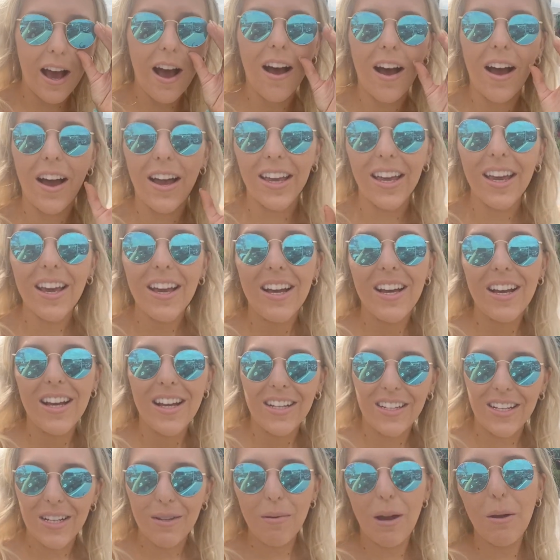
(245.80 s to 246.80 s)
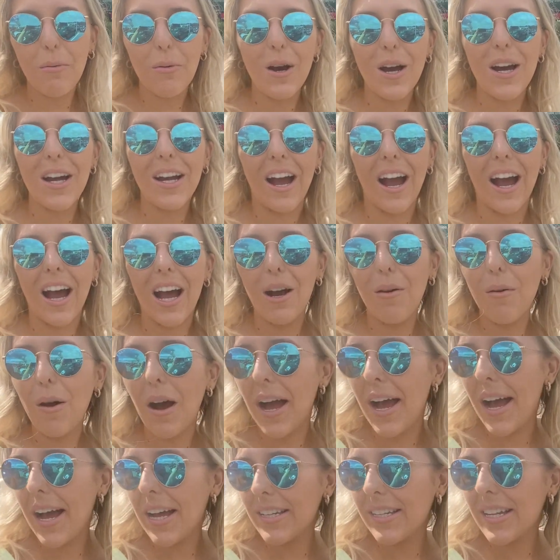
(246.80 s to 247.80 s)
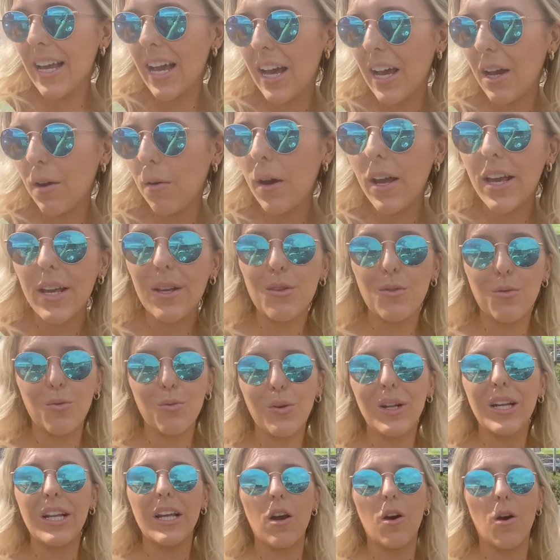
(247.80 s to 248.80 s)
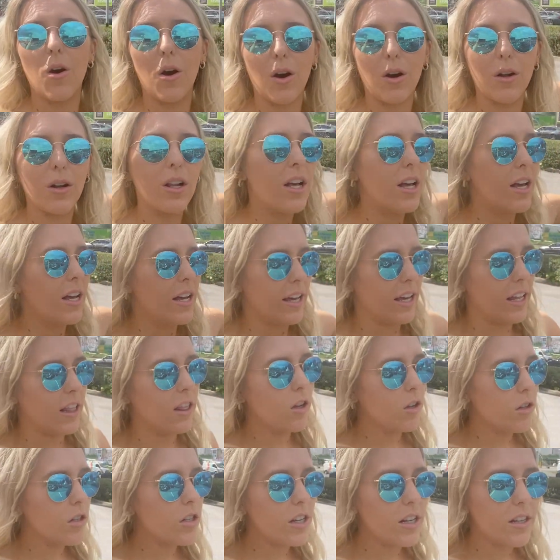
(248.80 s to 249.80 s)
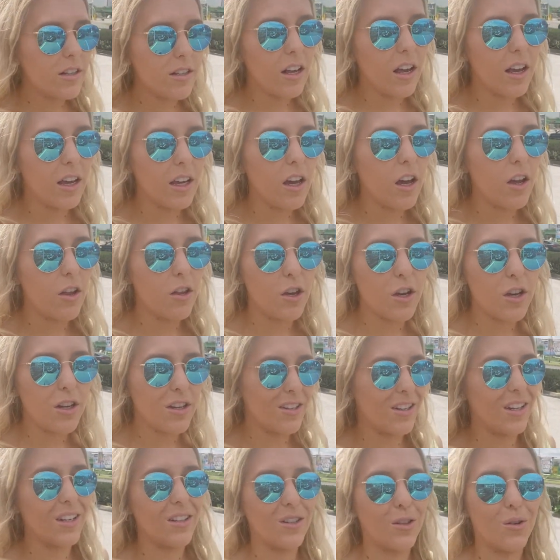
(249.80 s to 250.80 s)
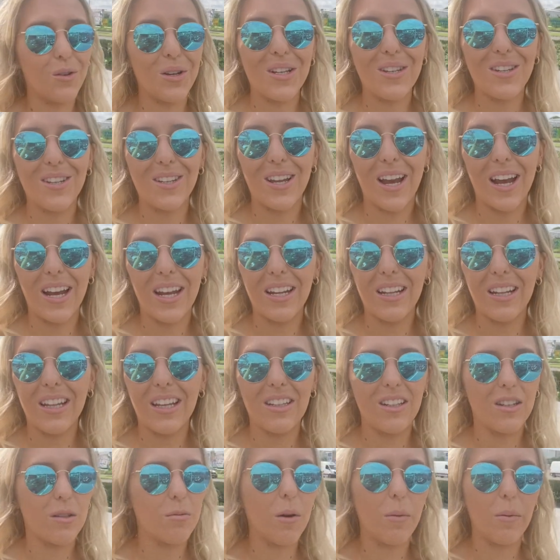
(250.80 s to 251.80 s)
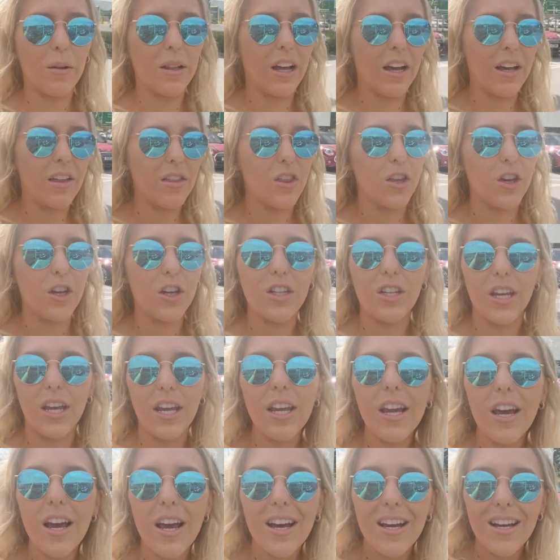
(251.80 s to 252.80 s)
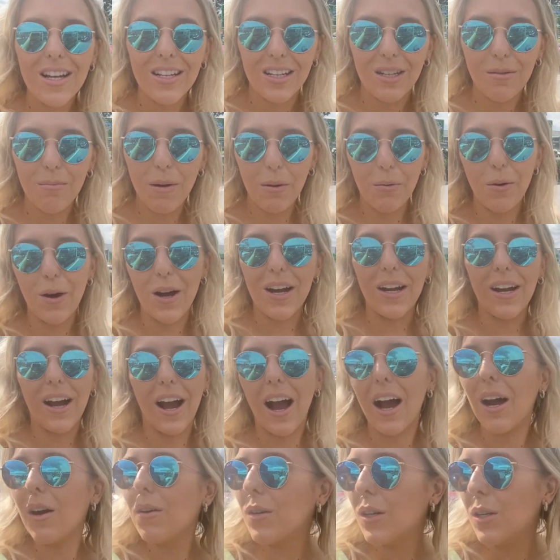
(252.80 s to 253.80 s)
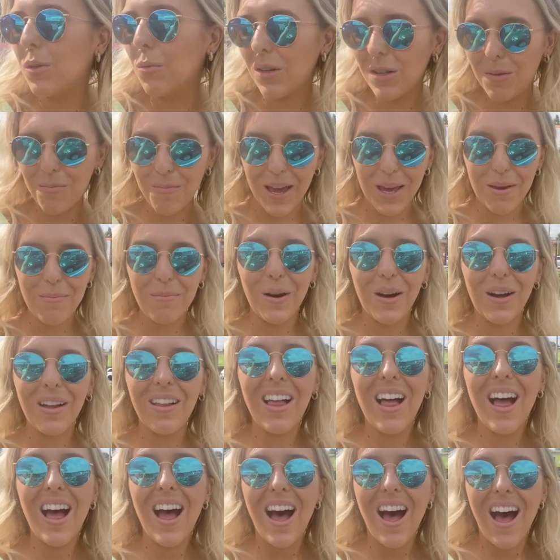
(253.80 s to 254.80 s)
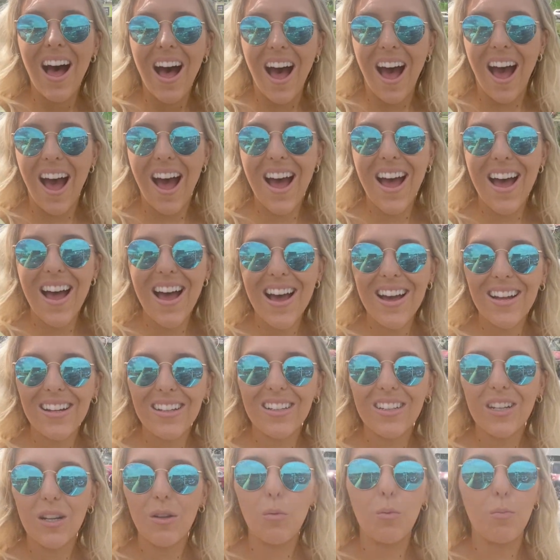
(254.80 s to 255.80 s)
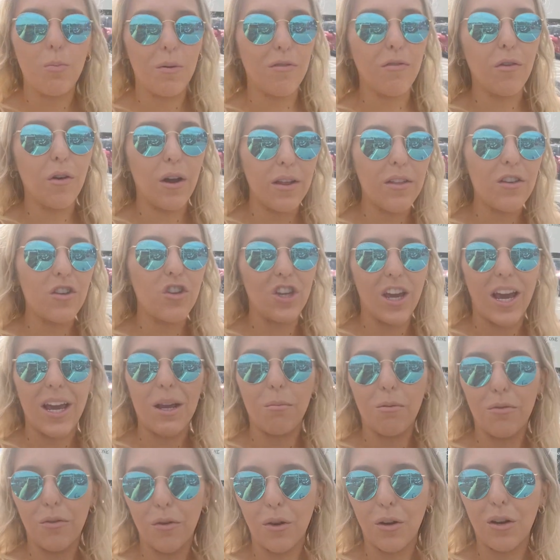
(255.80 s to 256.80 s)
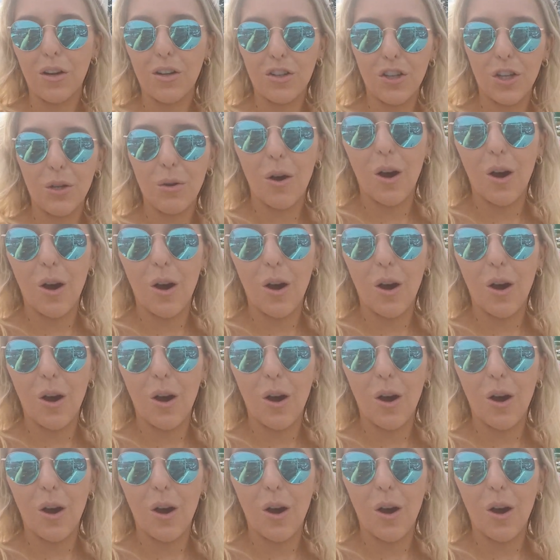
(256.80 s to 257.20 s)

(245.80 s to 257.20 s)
I did my workout, and now it is really hot. In London, it's like 36 degrees today, and these it's probably like 30. Did my workout with Maple. Before in a shape before it got too